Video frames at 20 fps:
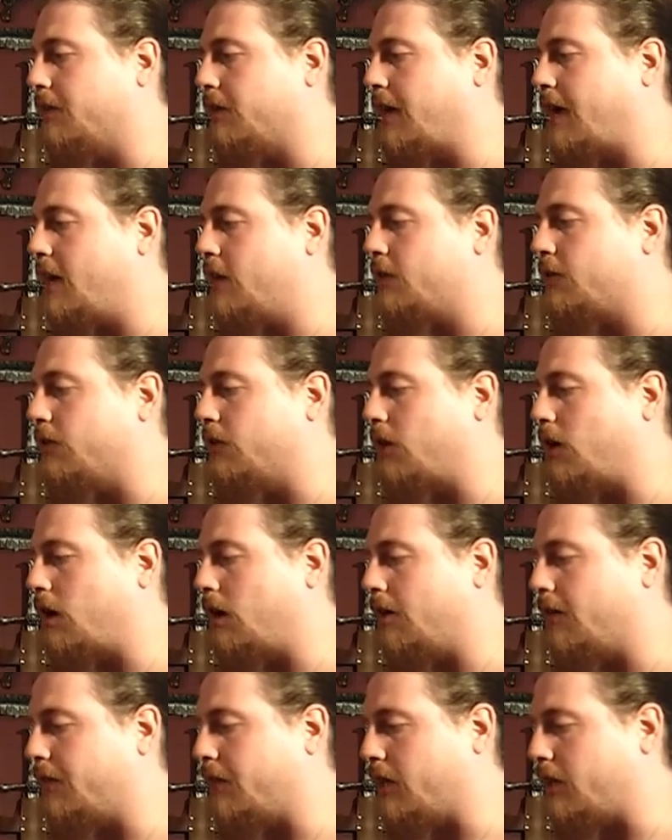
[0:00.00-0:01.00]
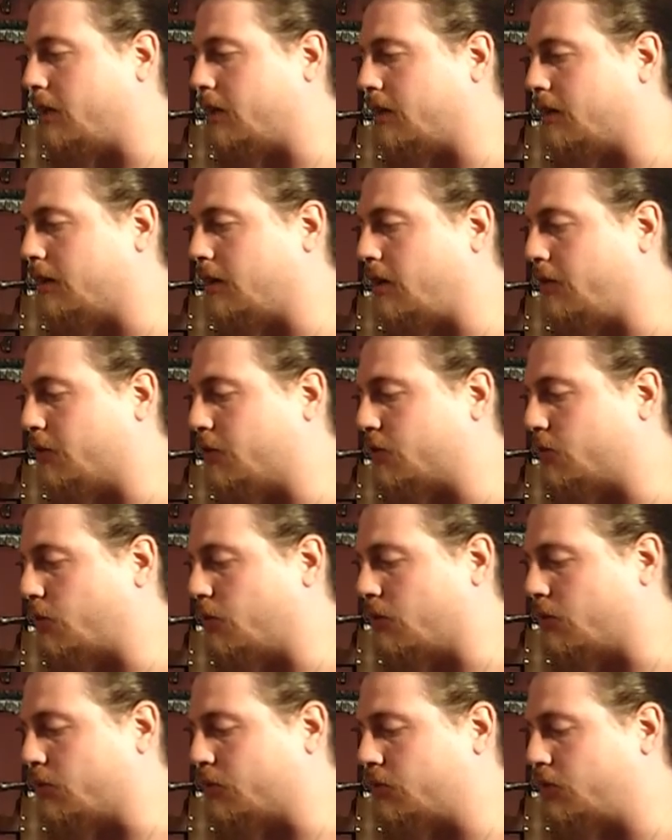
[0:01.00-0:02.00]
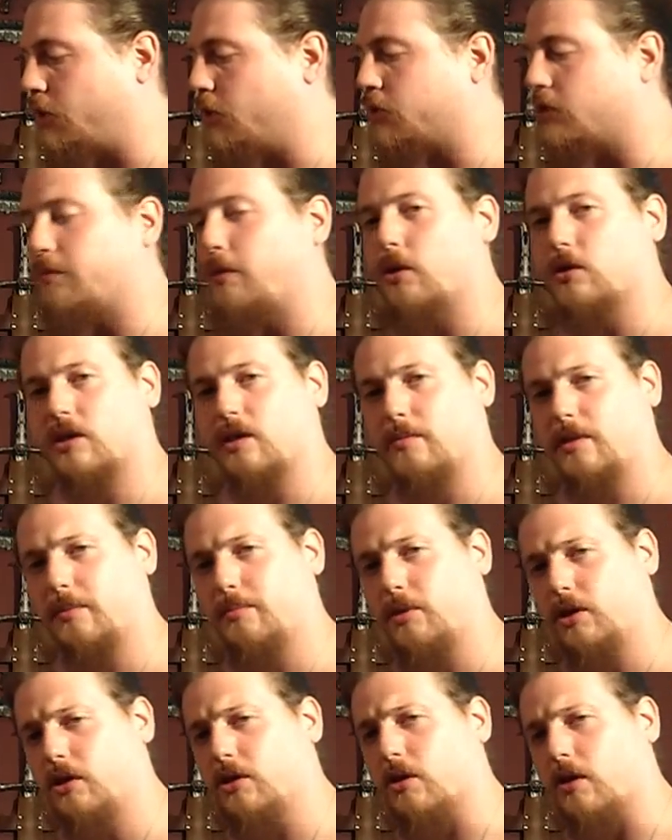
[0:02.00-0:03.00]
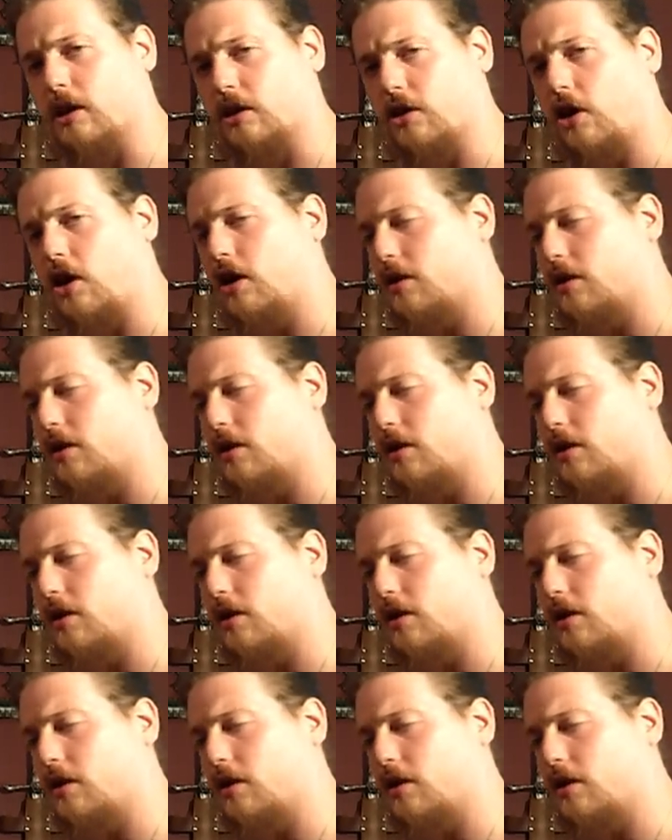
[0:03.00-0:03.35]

the handle on the sword was still supposed to be blue, a